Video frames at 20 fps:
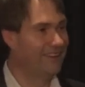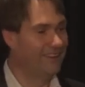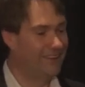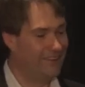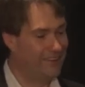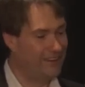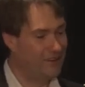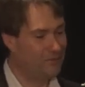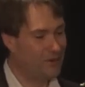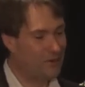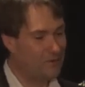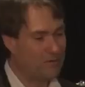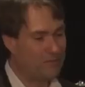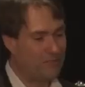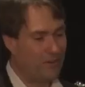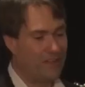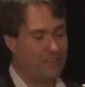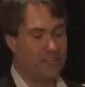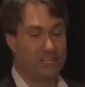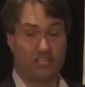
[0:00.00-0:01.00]
All right, where we
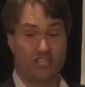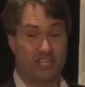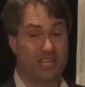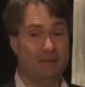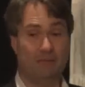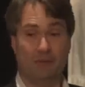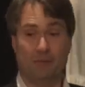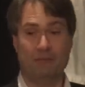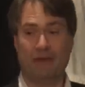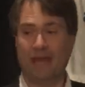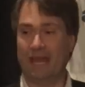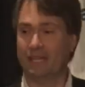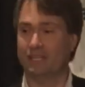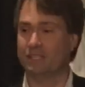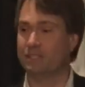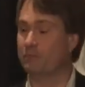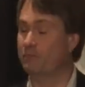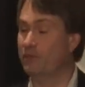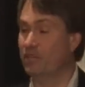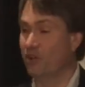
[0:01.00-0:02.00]
find that cheap
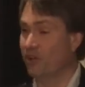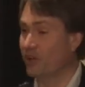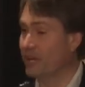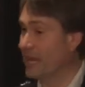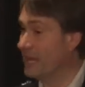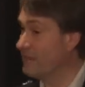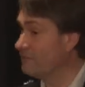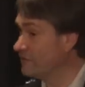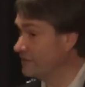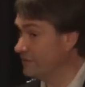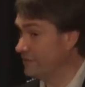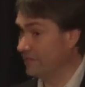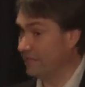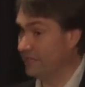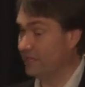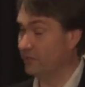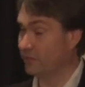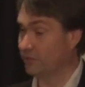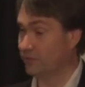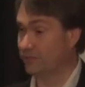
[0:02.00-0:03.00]
matters beyond everything
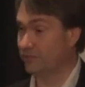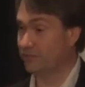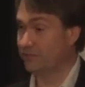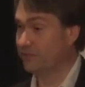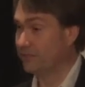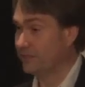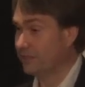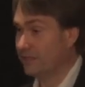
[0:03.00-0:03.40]
else.